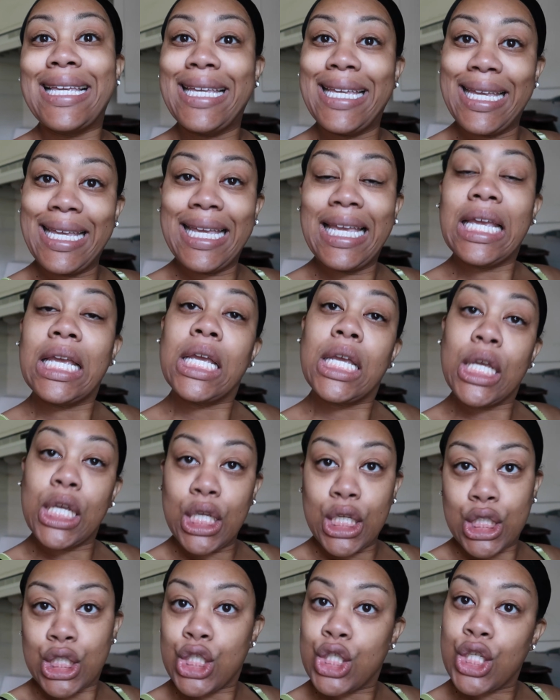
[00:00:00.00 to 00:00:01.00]
get
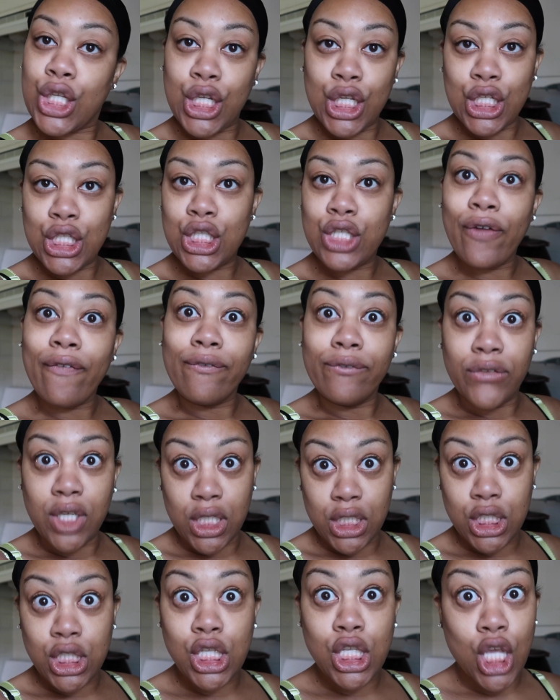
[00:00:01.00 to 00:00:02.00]
into this
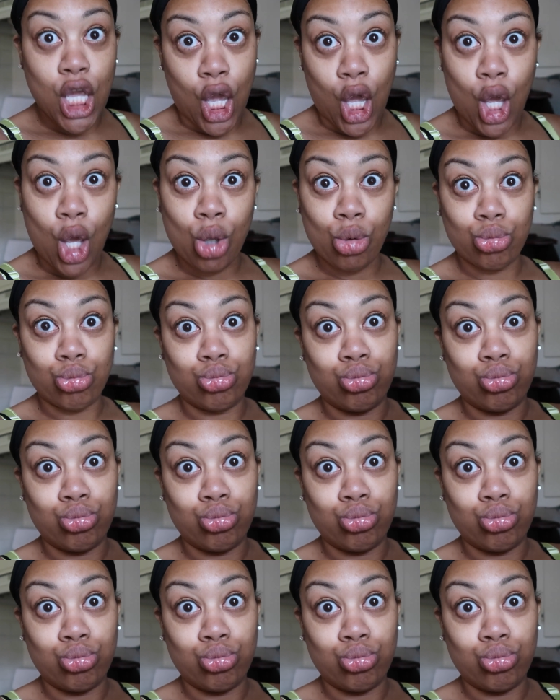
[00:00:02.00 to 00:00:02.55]
video.